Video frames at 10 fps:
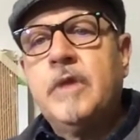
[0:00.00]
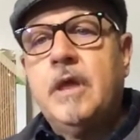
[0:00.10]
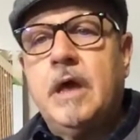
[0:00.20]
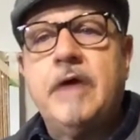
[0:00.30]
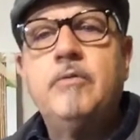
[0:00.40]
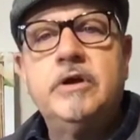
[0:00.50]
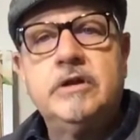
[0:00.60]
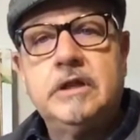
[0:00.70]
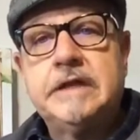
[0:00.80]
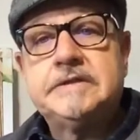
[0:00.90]
I
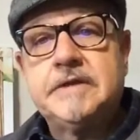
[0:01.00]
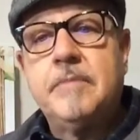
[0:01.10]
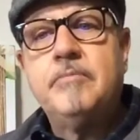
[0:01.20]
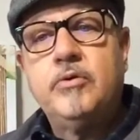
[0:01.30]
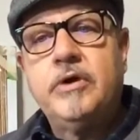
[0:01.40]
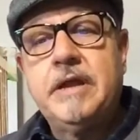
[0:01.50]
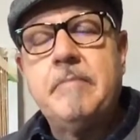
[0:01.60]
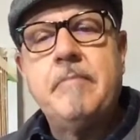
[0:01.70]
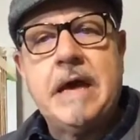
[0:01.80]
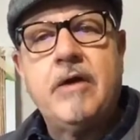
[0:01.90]
will at some
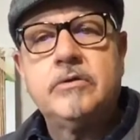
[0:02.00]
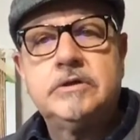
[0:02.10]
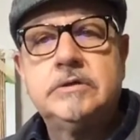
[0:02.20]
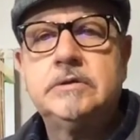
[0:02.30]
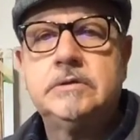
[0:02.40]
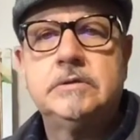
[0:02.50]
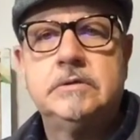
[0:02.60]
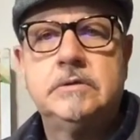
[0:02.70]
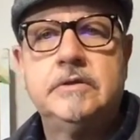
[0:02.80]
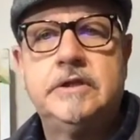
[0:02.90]
point mount
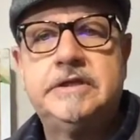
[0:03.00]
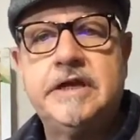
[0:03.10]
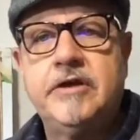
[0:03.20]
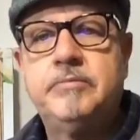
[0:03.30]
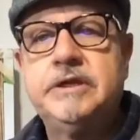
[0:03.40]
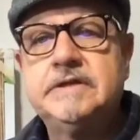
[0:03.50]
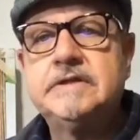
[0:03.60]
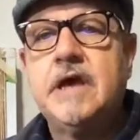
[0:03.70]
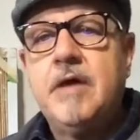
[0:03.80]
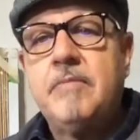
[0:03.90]
the tailpiece.
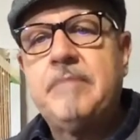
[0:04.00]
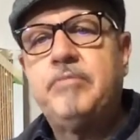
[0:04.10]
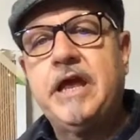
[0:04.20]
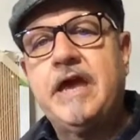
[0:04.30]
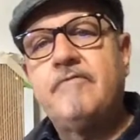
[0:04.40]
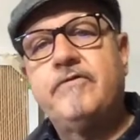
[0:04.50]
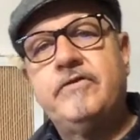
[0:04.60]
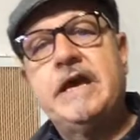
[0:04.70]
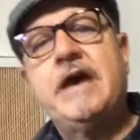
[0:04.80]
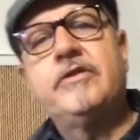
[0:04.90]
My plan for
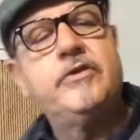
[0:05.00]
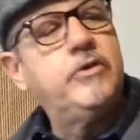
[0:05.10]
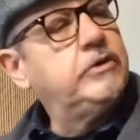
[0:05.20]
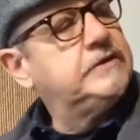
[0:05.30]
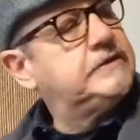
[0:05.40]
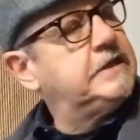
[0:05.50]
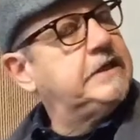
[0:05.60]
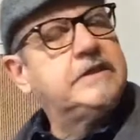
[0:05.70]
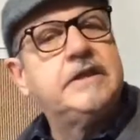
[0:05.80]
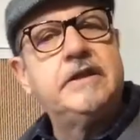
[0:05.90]
that though is to
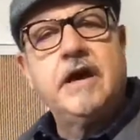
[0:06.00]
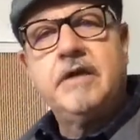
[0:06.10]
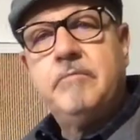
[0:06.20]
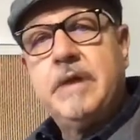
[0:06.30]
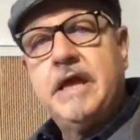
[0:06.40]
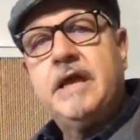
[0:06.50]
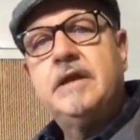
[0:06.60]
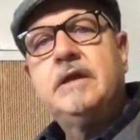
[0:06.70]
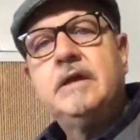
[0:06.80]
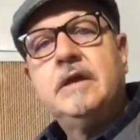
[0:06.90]
get the nut
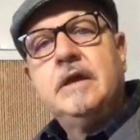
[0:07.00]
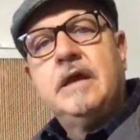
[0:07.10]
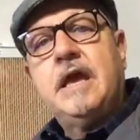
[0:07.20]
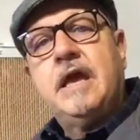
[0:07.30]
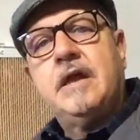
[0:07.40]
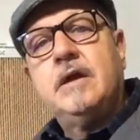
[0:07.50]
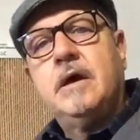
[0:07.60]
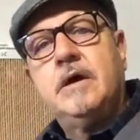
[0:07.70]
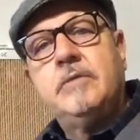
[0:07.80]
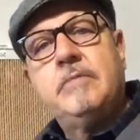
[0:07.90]
made and
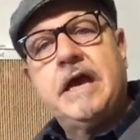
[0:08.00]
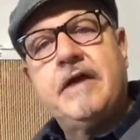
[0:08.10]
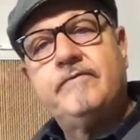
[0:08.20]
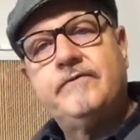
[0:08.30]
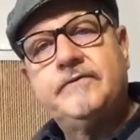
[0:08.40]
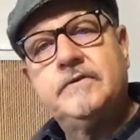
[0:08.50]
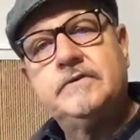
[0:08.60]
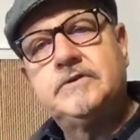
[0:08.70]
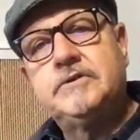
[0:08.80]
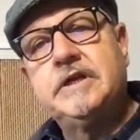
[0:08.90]
um, have
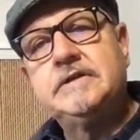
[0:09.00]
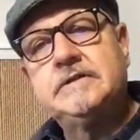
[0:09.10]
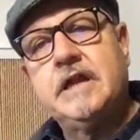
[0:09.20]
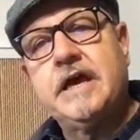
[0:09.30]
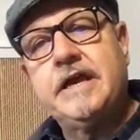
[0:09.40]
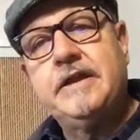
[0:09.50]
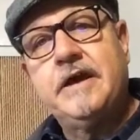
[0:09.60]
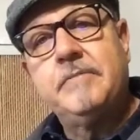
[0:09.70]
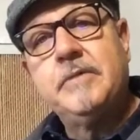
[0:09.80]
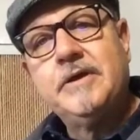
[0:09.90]
strings lined
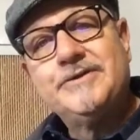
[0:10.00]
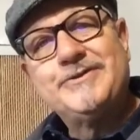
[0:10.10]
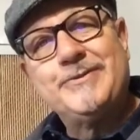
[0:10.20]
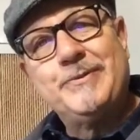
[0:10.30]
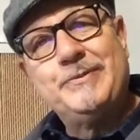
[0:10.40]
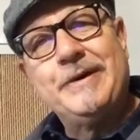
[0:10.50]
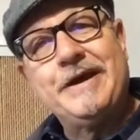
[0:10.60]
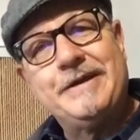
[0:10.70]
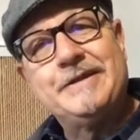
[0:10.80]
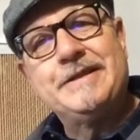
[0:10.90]
up so I
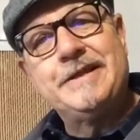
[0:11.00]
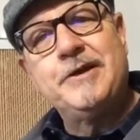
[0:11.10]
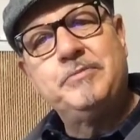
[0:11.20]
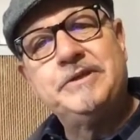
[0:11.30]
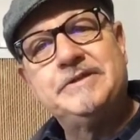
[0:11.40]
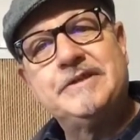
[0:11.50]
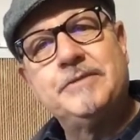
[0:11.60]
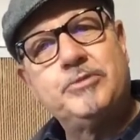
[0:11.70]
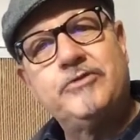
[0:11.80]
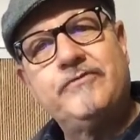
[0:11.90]
get the tailpiece in the
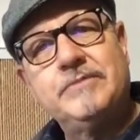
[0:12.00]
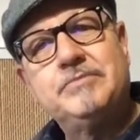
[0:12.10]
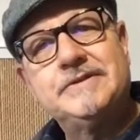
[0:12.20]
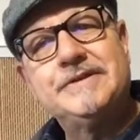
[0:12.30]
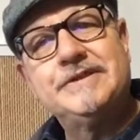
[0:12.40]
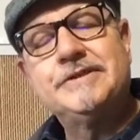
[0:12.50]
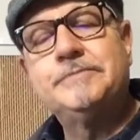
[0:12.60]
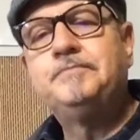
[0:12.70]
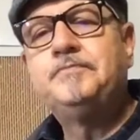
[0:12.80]
perfect position.